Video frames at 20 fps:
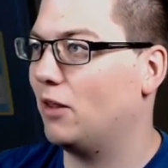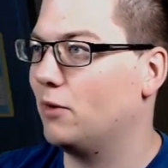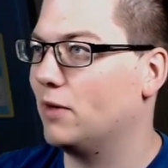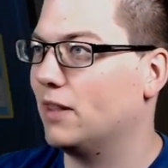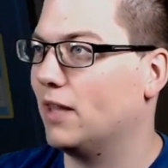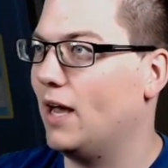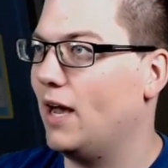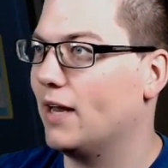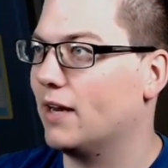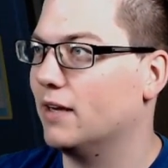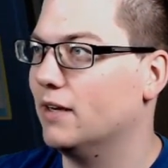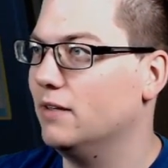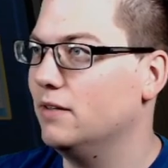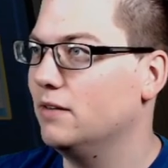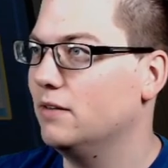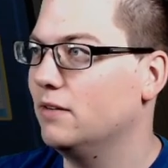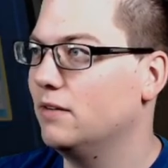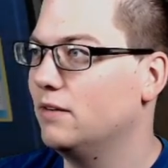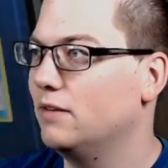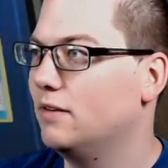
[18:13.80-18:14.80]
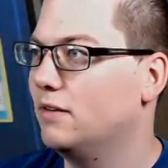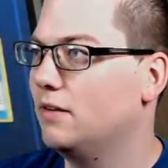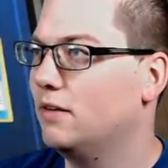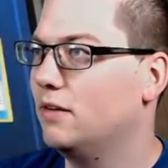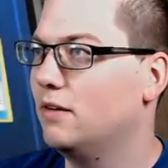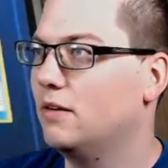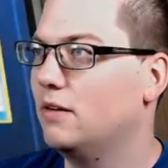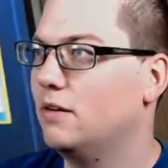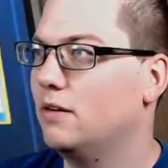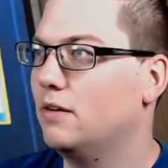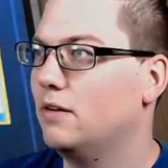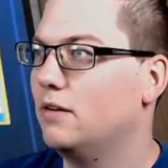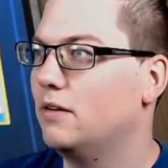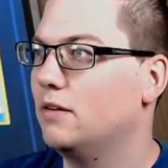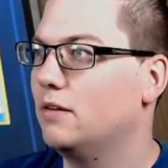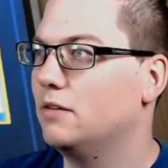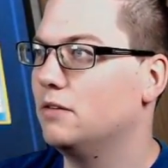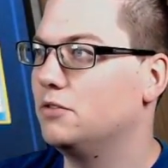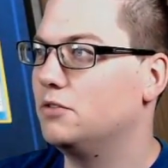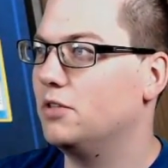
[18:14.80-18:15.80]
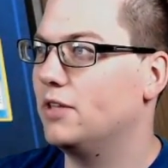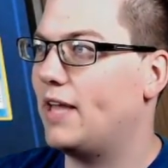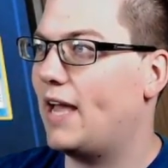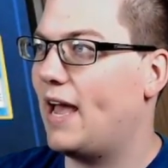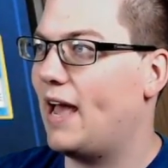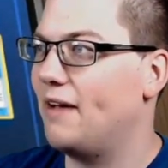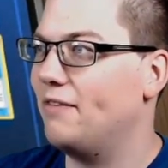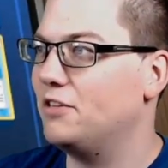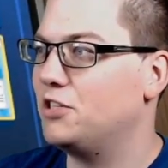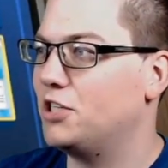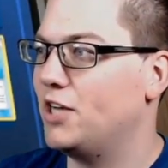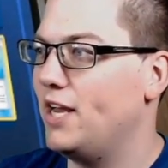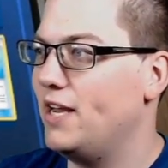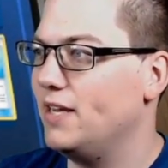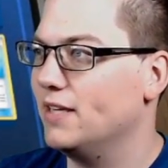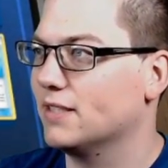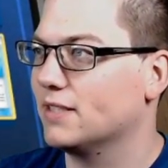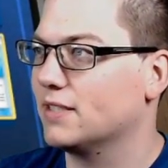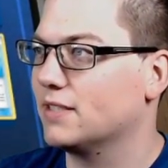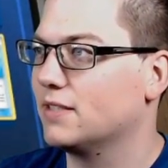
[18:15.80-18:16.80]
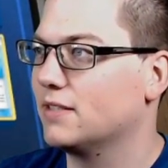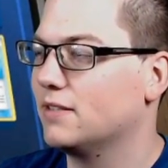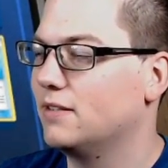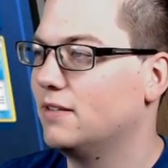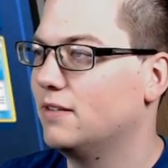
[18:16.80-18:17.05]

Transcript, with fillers: and Lana. Do they have a chance?